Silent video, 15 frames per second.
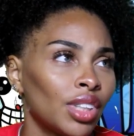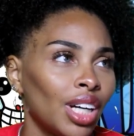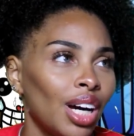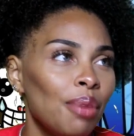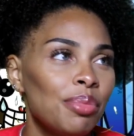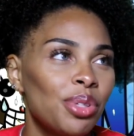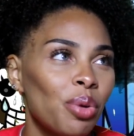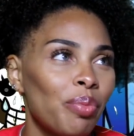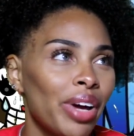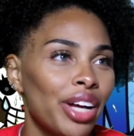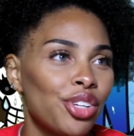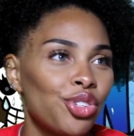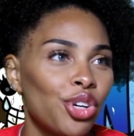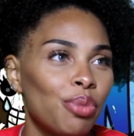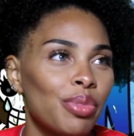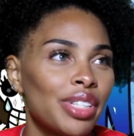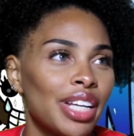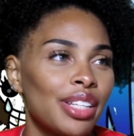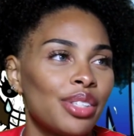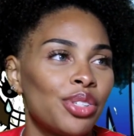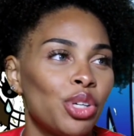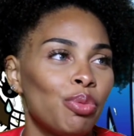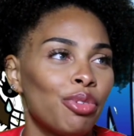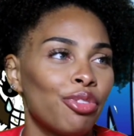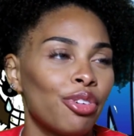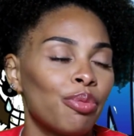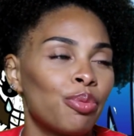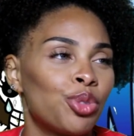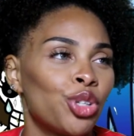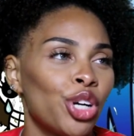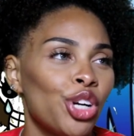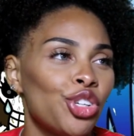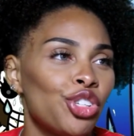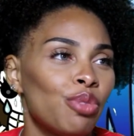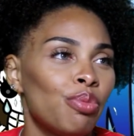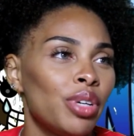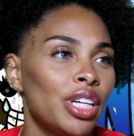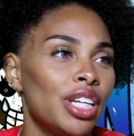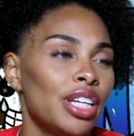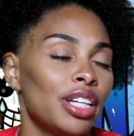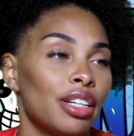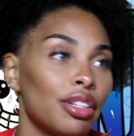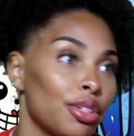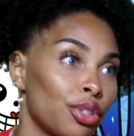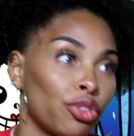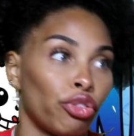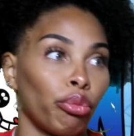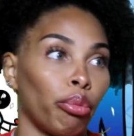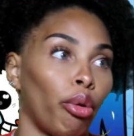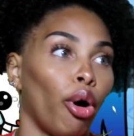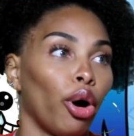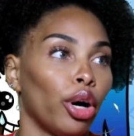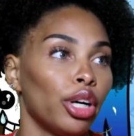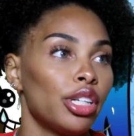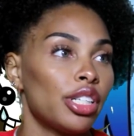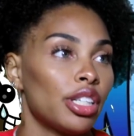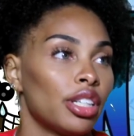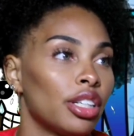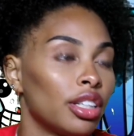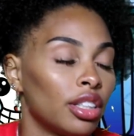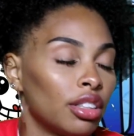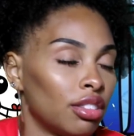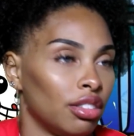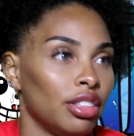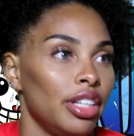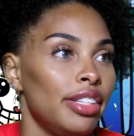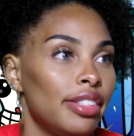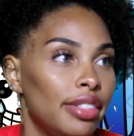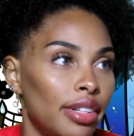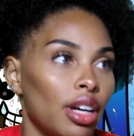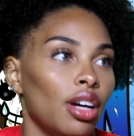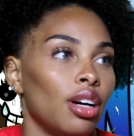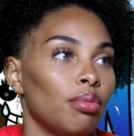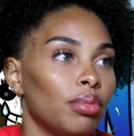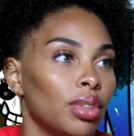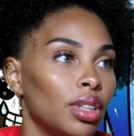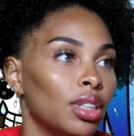I'm so mad German's that stupid. For Judge to be smart, he's dumb.